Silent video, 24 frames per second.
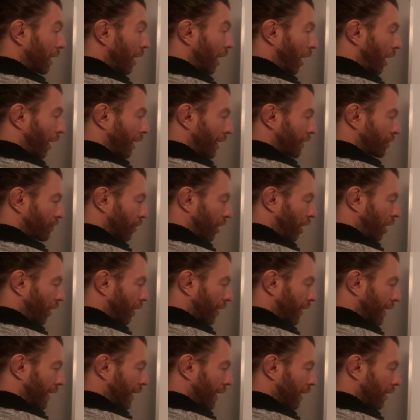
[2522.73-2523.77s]
Archangel
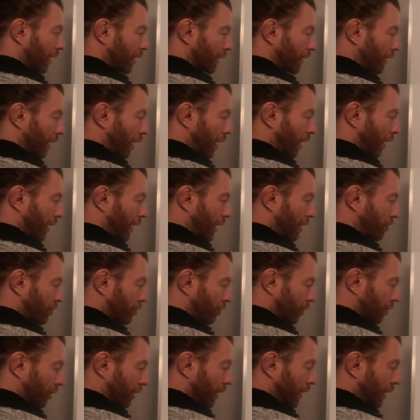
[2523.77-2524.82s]
Ariel, and
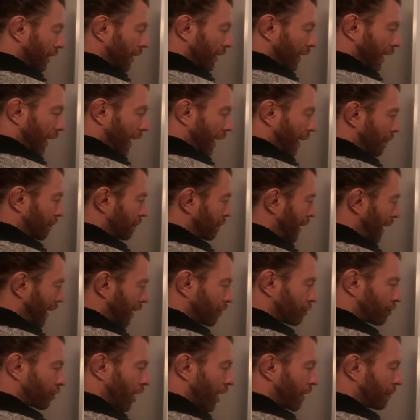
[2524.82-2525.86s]
Archangel
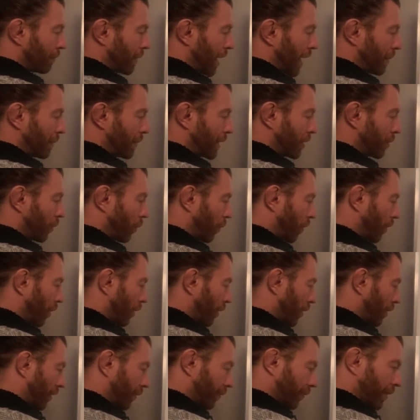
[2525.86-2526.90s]
Metatron maybe,
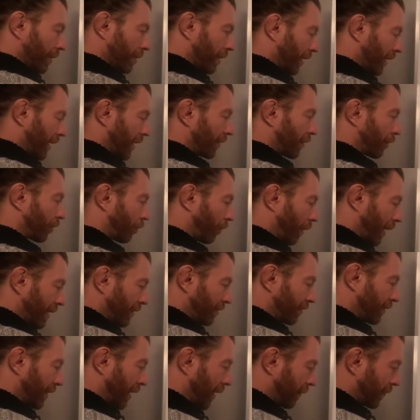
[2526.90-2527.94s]
or again the
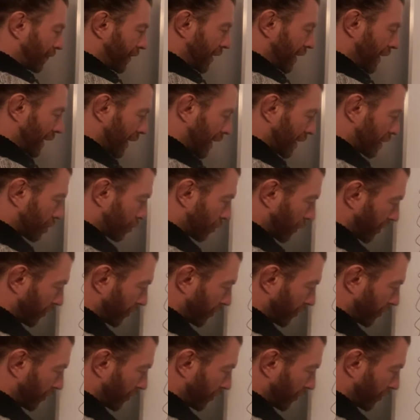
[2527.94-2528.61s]
Christ self, the Yeshua